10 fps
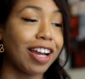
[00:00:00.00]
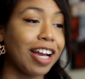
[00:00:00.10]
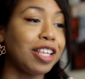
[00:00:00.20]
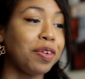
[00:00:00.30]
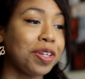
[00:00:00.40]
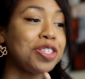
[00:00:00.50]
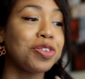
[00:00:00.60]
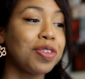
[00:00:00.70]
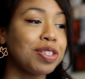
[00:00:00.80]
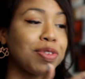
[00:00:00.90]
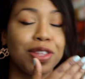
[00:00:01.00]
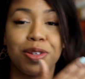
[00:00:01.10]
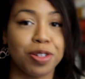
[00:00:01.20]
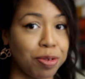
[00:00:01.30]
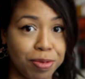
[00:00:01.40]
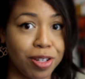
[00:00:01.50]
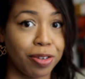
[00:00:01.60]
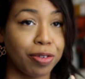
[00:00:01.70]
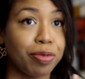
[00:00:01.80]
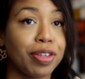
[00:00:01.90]
Again, you can do this with YouTube
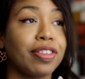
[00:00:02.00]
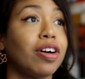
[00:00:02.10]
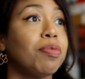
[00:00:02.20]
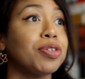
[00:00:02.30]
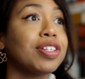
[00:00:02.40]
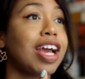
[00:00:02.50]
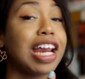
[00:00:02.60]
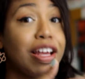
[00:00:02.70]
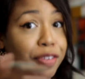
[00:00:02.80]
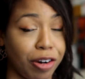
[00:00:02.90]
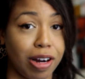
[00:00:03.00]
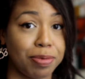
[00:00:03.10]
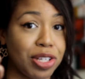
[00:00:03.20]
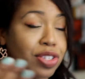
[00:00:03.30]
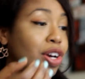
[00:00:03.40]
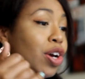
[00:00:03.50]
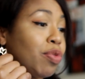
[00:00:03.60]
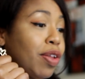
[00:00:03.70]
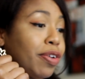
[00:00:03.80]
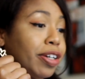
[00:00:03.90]
too, with almost any of your hobbies,
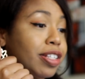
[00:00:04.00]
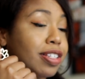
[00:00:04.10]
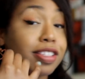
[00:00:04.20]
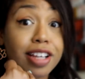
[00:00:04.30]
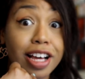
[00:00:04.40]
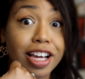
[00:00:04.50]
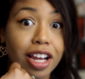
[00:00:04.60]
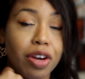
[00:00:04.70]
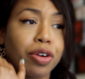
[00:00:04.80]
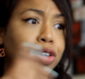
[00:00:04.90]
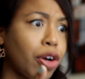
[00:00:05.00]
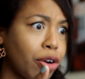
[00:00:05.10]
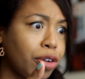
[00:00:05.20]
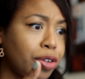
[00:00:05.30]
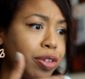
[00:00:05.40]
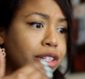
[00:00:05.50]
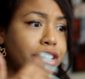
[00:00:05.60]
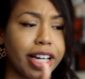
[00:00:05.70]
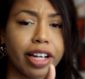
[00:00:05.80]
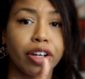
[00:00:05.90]
whether it's design or code,
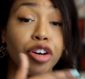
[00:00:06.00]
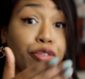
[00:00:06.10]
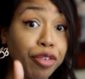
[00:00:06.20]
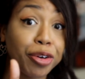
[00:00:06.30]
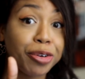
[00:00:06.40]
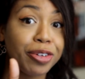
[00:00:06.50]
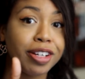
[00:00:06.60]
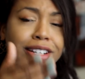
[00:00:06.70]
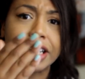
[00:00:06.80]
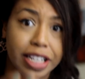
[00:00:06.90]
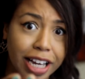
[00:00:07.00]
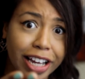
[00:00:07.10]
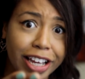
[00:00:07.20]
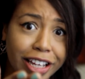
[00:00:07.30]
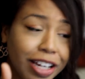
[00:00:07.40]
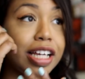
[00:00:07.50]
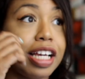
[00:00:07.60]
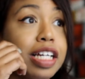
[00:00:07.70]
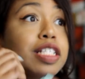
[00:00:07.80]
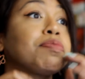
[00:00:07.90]
tech, food, diet.
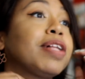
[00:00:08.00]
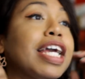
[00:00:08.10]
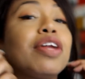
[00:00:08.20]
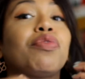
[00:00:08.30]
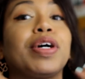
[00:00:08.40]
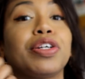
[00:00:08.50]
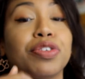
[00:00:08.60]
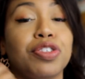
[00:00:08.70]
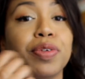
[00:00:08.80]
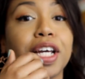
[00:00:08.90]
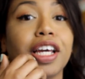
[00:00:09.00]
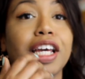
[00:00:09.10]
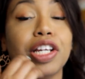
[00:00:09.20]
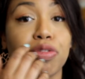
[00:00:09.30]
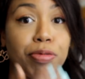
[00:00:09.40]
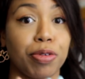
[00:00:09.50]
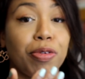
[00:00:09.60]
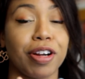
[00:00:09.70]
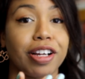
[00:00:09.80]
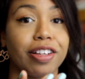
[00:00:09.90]
Explain what you're doing into
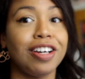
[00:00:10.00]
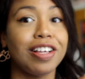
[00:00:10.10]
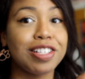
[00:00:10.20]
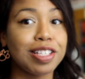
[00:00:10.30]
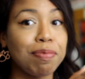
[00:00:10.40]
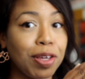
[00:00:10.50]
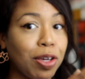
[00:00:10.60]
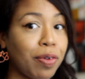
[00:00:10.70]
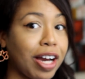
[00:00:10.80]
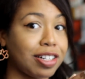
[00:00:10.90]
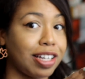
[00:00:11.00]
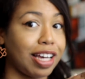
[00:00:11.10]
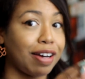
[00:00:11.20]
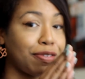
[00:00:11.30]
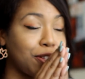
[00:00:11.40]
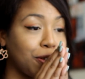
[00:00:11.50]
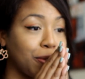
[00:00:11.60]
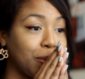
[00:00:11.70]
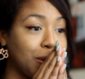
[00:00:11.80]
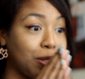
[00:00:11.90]
recording. This is something you actually have
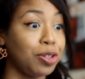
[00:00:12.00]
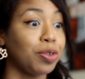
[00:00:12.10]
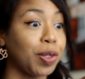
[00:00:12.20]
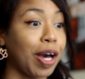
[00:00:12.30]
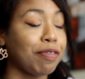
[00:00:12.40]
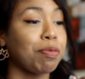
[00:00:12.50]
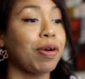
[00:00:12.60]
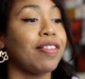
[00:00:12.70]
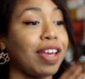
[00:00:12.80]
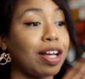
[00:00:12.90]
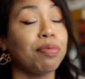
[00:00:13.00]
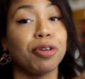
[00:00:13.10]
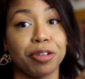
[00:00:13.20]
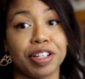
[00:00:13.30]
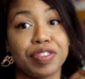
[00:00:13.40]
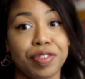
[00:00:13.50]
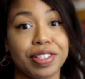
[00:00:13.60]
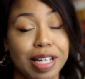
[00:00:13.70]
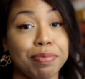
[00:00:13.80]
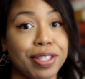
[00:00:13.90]
to do. You have to put in the elbow grease for
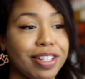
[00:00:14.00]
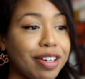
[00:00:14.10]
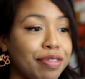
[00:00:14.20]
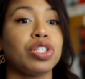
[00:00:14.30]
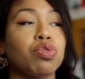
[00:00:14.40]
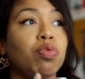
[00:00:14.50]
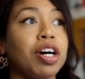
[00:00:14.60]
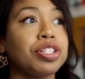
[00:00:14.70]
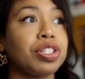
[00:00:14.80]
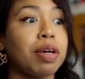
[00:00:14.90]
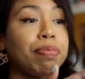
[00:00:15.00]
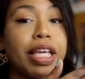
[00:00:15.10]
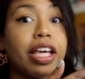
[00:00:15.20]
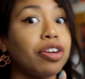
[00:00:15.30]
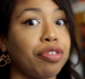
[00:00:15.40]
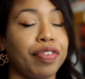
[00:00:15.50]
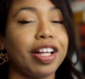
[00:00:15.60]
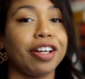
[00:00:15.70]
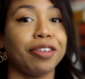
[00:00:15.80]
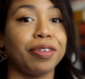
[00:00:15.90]
this type of stuff. Just watch a beginner
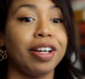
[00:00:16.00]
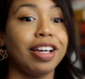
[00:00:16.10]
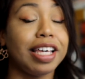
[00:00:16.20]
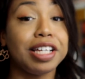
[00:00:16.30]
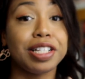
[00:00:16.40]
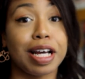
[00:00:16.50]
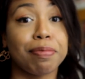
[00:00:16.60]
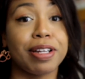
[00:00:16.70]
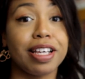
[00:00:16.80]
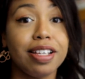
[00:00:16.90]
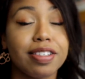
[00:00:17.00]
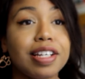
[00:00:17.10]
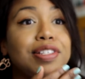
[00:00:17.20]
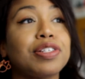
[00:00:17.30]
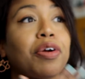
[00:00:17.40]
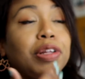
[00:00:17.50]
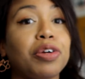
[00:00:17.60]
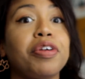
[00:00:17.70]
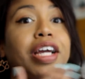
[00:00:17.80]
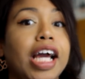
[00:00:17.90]
video in Japanese and start
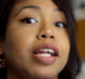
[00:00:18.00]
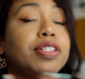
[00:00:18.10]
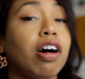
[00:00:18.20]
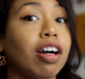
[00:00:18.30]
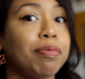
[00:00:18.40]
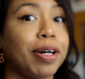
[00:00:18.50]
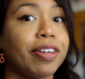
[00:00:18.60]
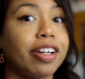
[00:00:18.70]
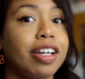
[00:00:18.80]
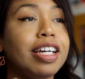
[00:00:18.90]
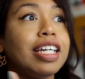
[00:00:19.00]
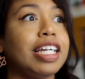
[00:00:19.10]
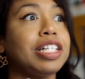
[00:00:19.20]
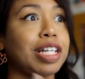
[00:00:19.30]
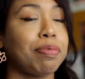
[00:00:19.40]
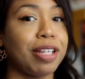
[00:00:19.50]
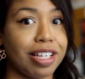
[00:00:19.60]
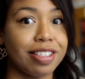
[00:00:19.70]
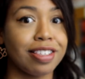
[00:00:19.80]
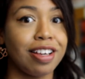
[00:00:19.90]
learning how to talk about it in
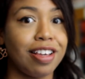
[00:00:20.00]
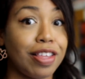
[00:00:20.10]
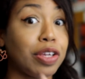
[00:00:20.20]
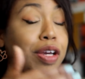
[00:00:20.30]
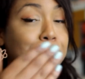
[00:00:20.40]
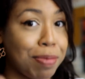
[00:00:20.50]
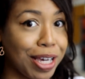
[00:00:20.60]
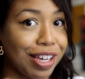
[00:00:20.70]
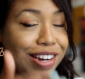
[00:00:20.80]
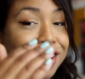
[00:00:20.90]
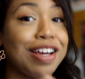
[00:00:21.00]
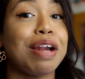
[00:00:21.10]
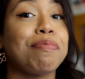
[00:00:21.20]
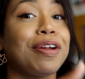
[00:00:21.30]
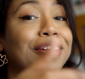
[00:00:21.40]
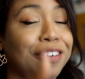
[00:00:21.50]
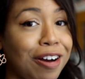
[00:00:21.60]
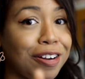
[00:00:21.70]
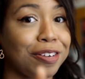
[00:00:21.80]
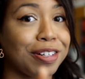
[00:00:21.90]
Japanese. Then you can mimic it and put it in your
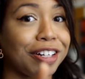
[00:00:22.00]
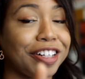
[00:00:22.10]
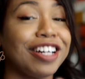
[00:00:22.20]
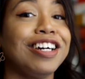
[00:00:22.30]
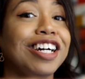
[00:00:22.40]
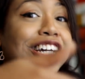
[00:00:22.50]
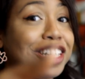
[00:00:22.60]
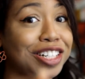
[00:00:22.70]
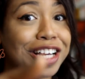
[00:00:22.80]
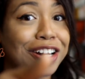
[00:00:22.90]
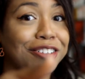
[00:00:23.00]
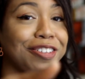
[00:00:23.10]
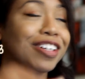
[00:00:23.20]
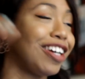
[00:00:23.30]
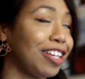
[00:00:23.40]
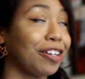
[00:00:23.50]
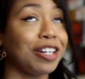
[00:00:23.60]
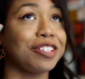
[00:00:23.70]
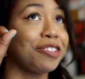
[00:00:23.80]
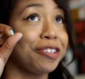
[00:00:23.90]
audio diary and shadow, and you're
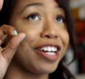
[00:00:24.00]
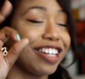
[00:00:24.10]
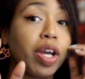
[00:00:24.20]
gonna do great.